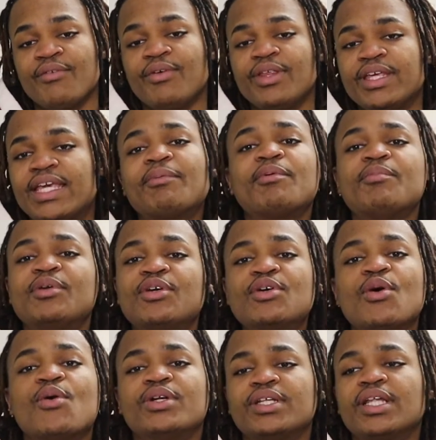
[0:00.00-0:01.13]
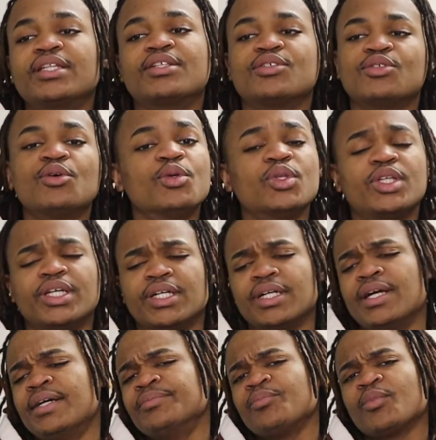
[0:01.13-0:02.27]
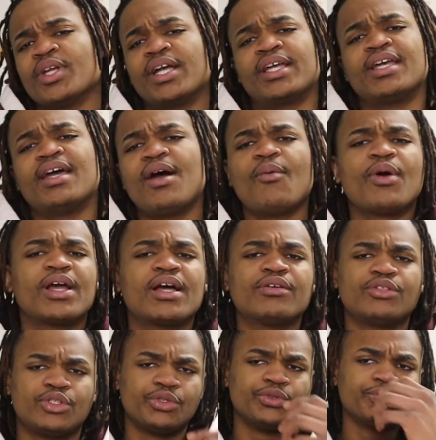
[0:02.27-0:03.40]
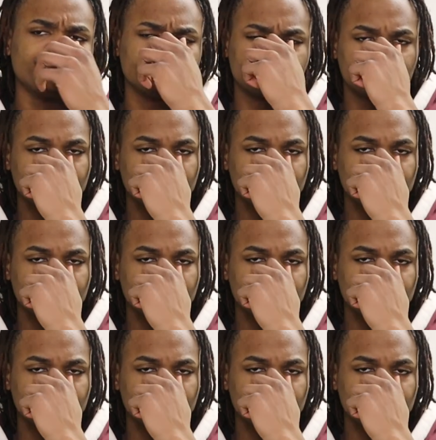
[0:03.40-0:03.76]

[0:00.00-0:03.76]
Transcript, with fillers: really keeping me going and like this whole thing. Like yeah, I work out too.